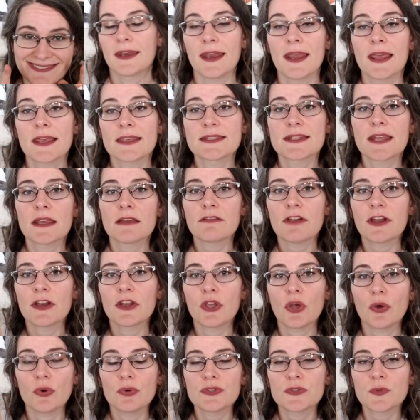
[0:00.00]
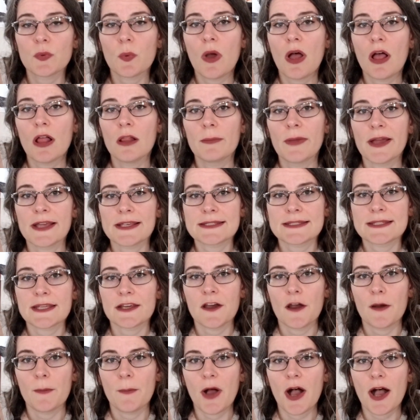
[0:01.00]
Next, I read Ghost Wall by
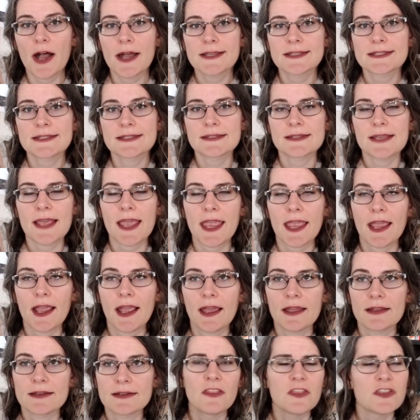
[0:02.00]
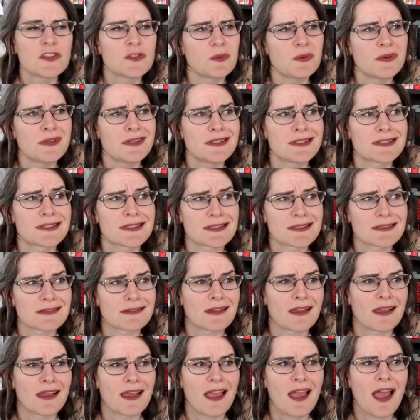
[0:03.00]
Sarah Moss, and this was
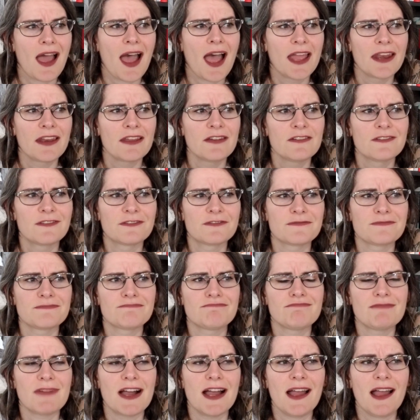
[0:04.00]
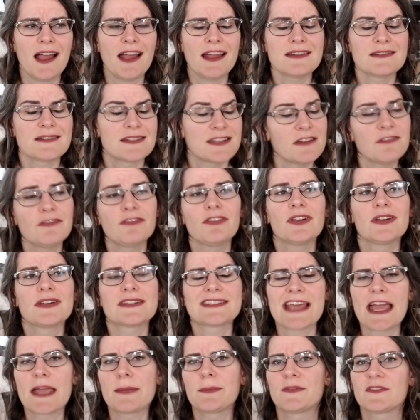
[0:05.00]
kind of a different
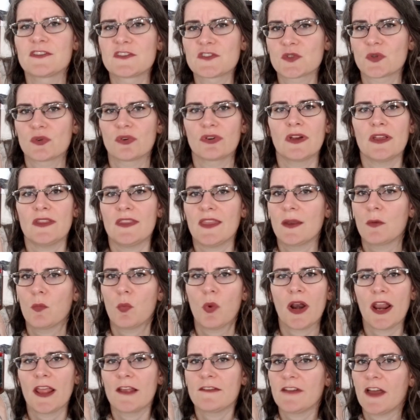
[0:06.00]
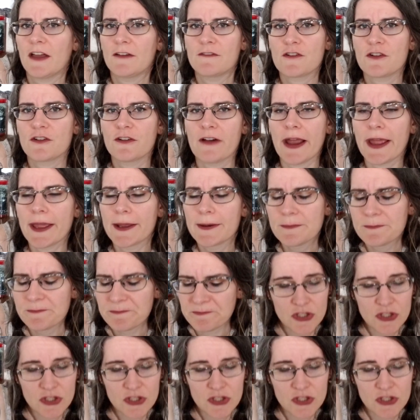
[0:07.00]
type of story than one I've ever read.